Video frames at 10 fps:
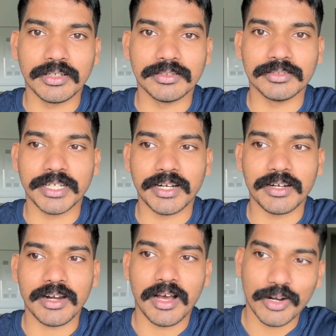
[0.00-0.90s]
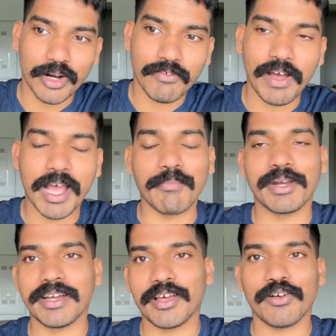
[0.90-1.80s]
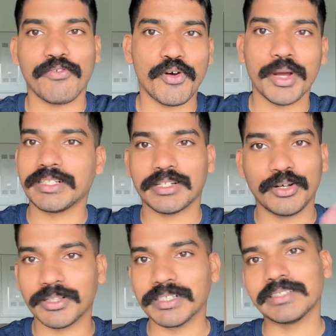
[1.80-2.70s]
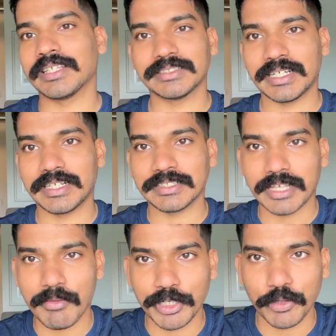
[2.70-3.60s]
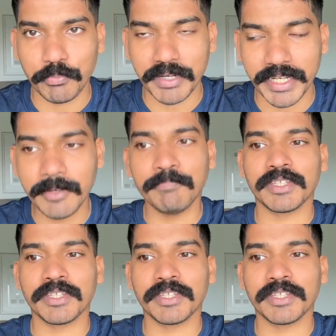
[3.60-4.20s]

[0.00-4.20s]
there are a lot of hybrid aerofoils and all these things that has come into play,